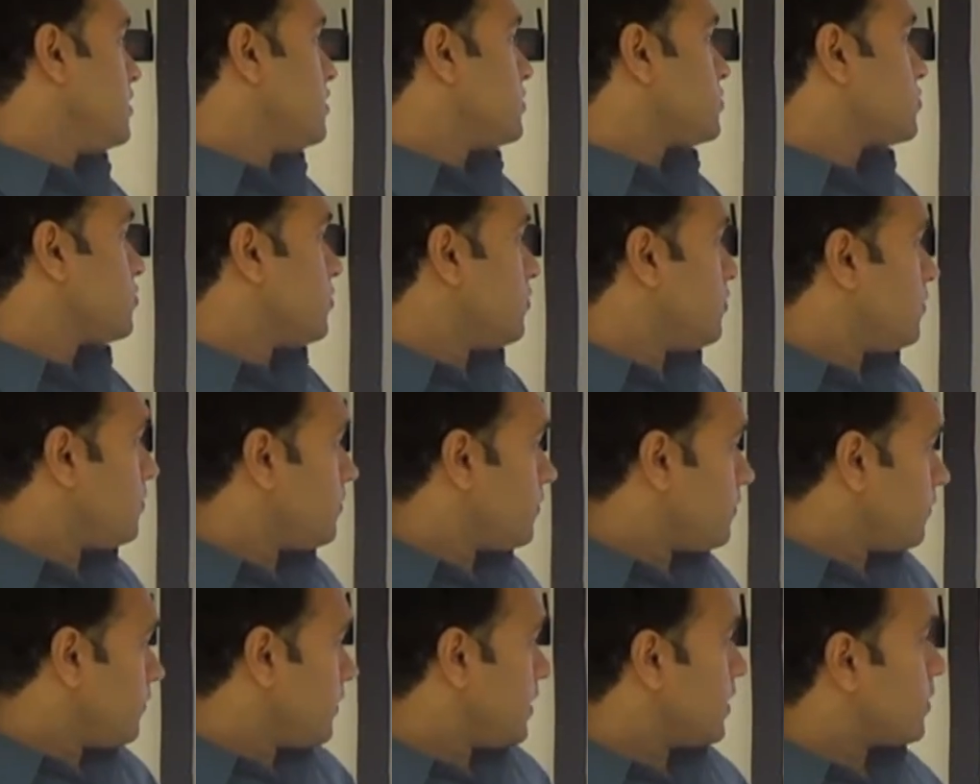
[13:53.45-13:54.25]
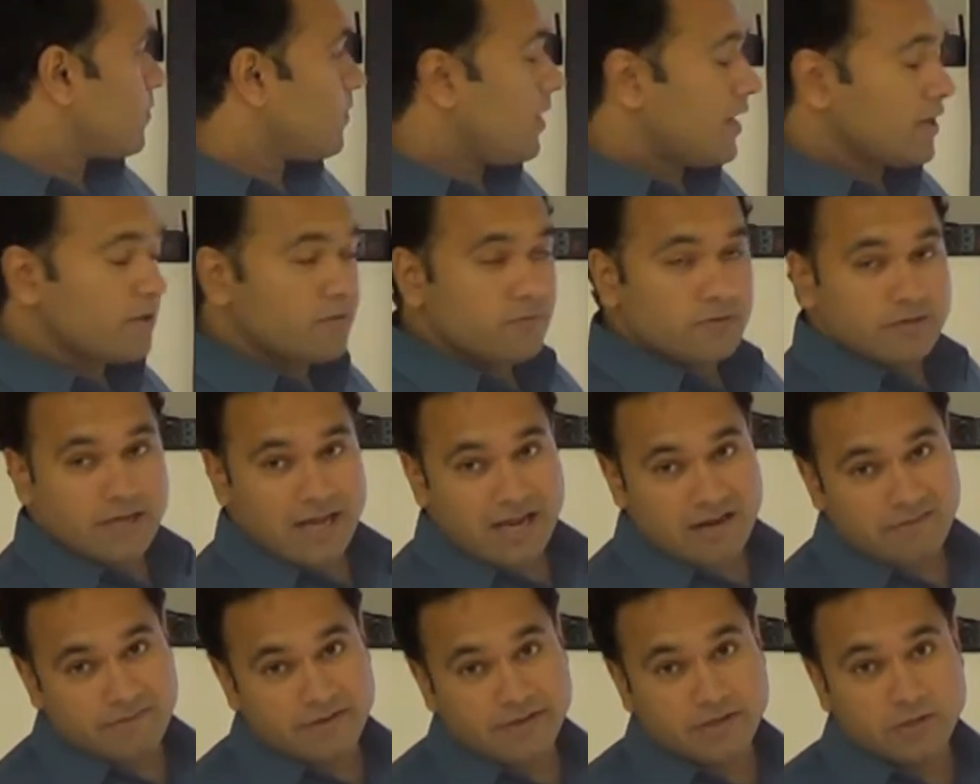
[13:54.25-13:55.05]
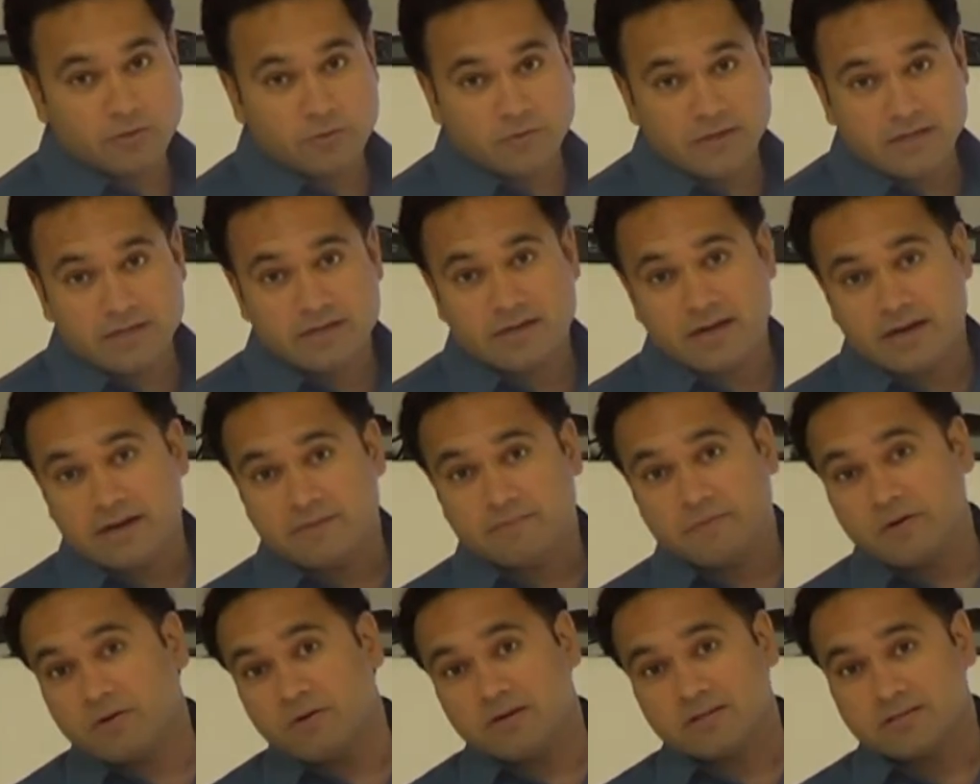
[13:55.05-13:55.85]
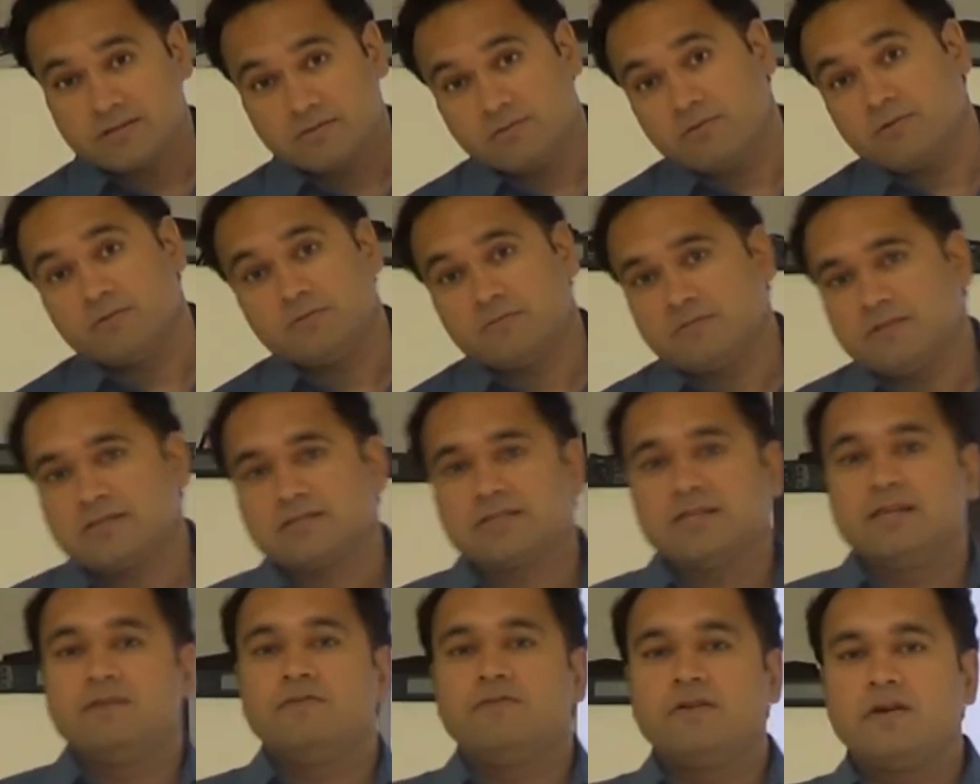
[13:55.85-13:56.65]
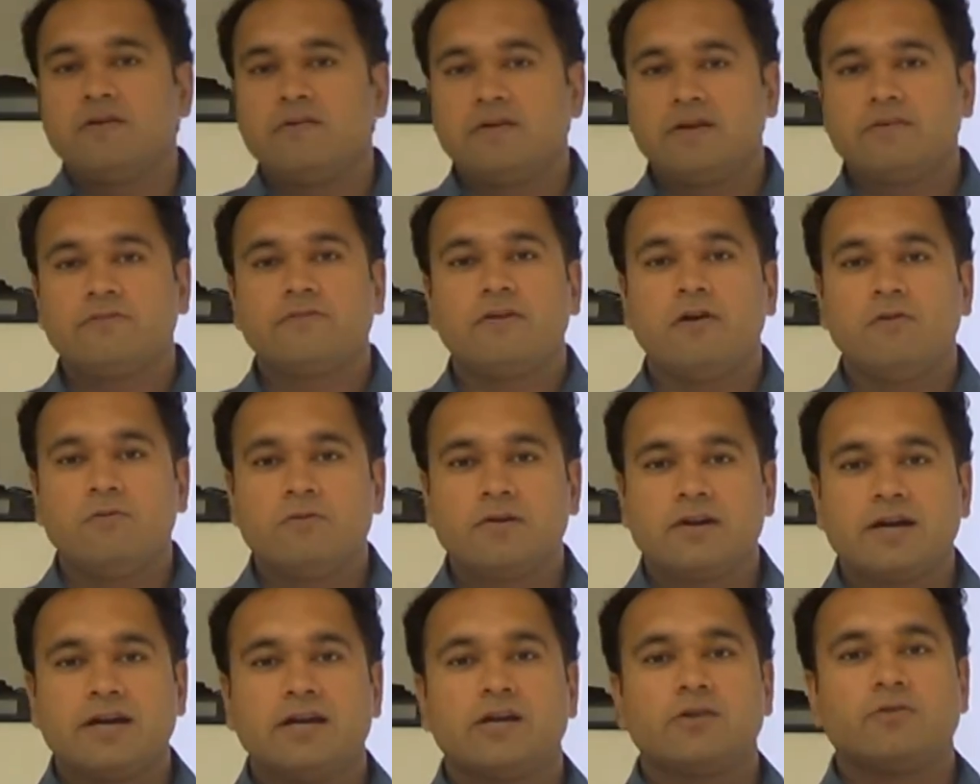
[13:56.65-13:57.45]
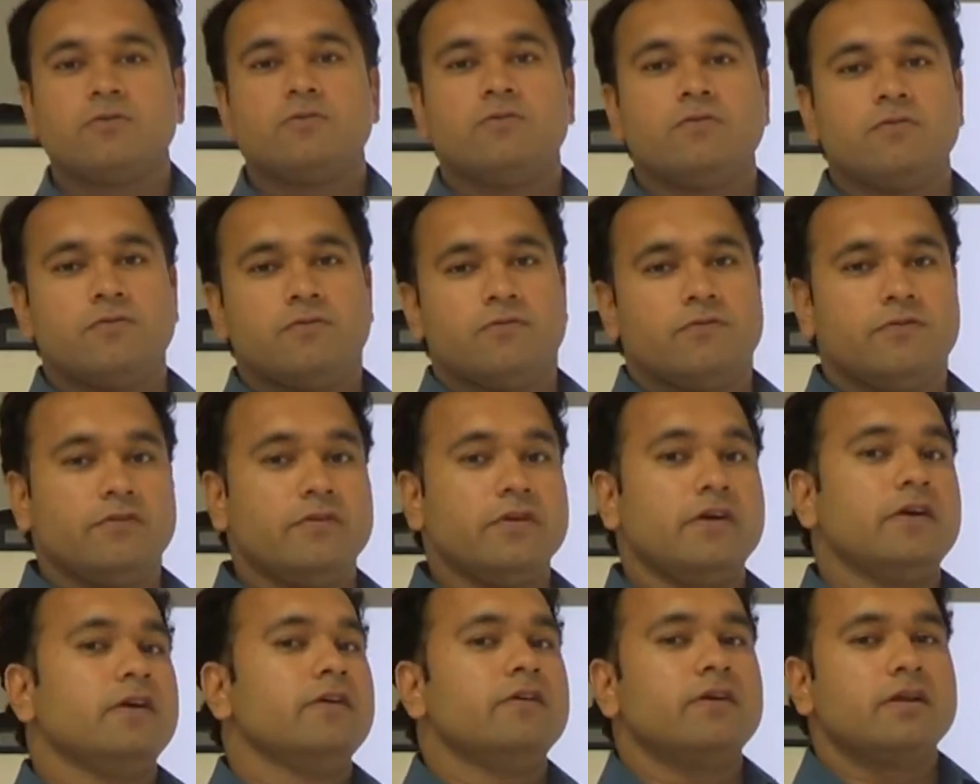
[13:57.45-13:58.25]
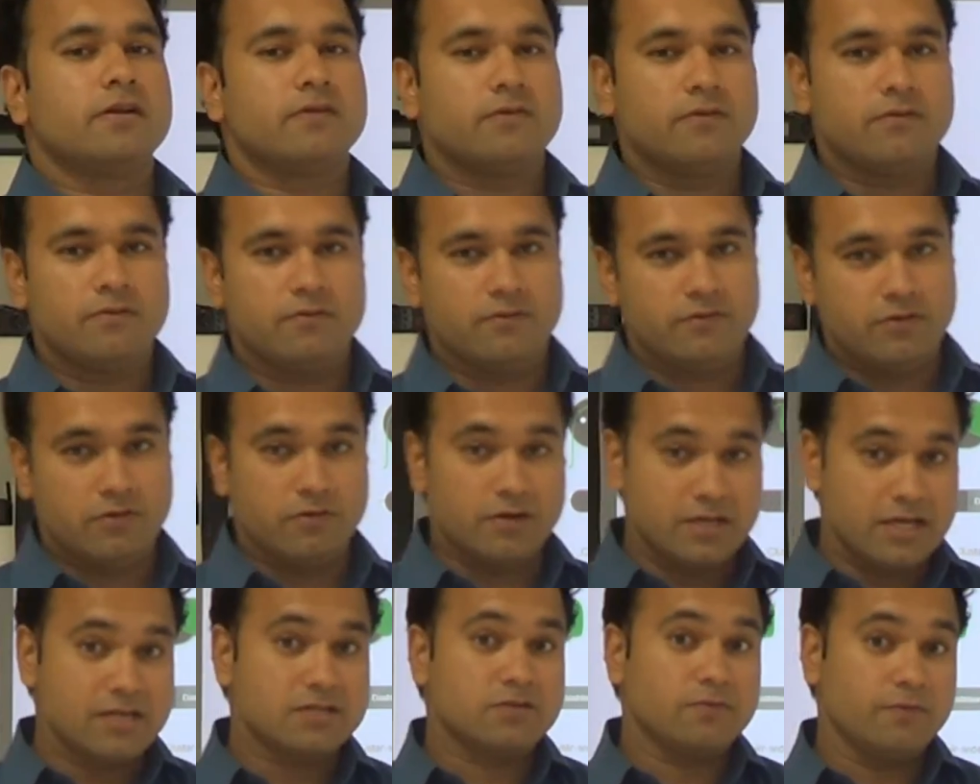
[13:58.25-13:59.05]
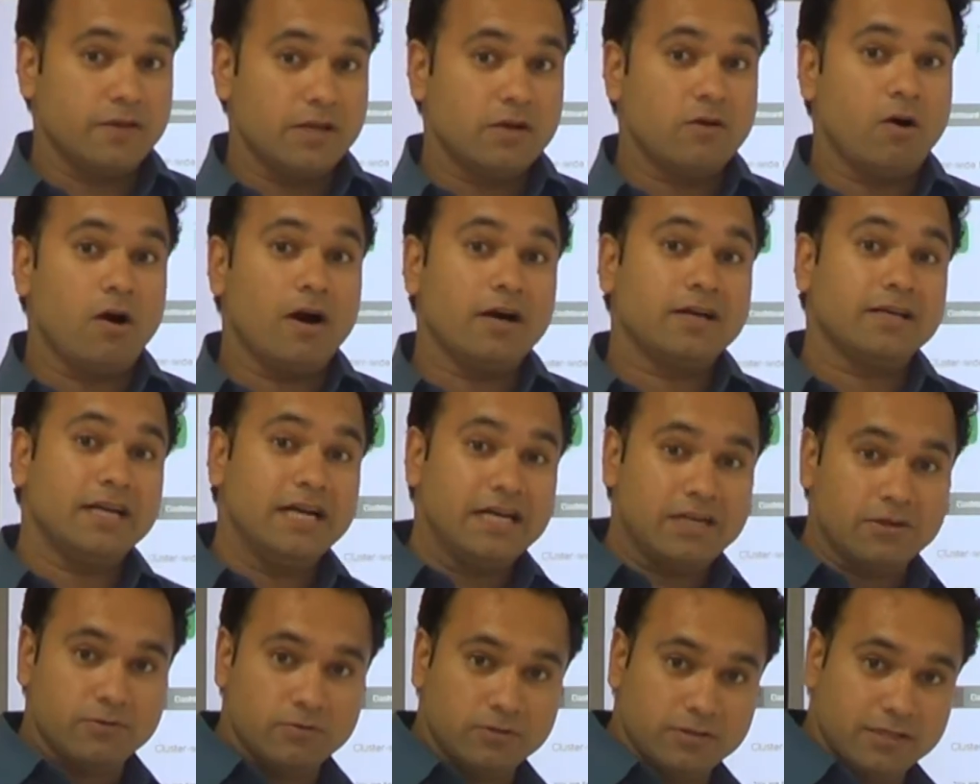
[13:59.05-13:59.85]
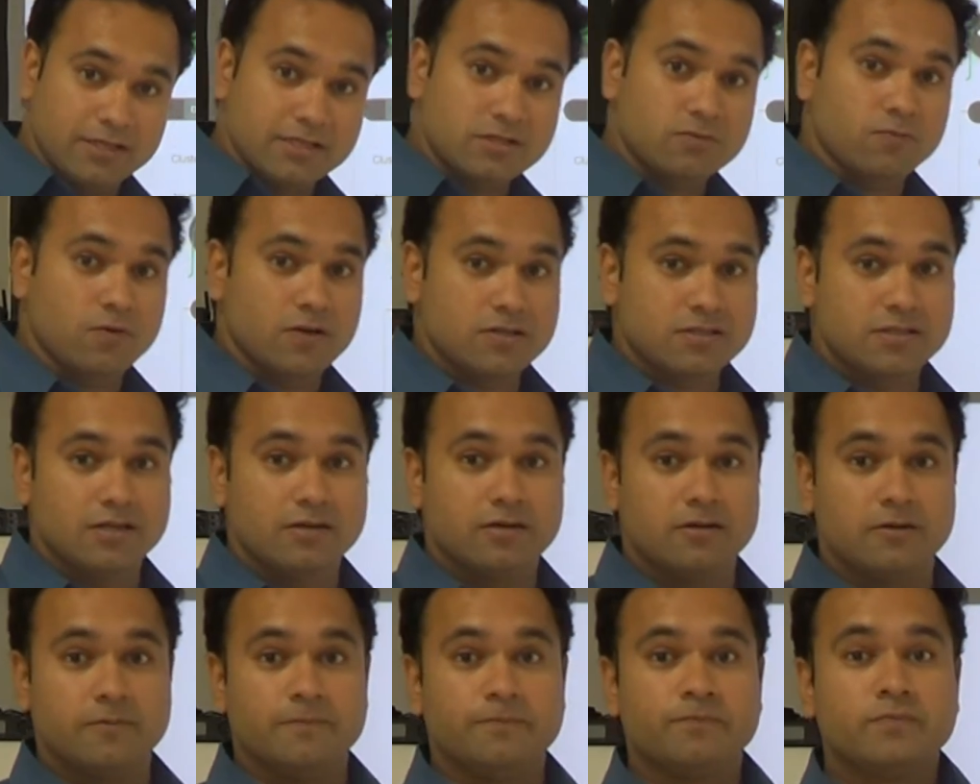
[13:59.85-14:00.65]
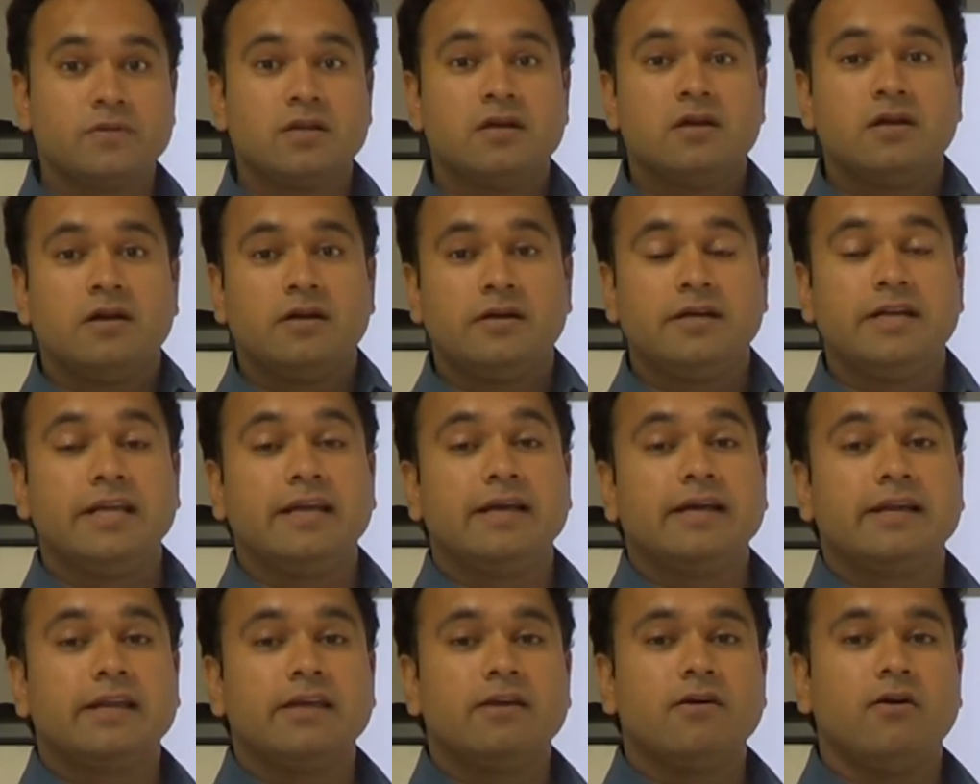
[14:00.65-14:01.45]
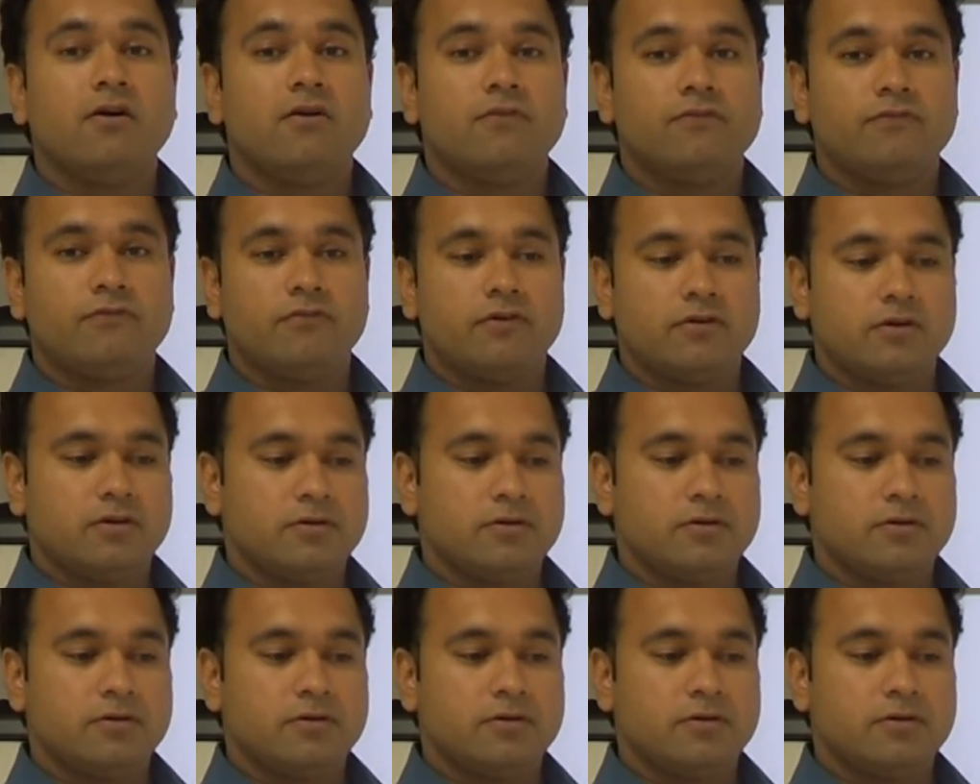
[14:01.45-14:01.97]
So we require to delve into it, right, because still we haven't found, right, where yes, we got that this was the degree of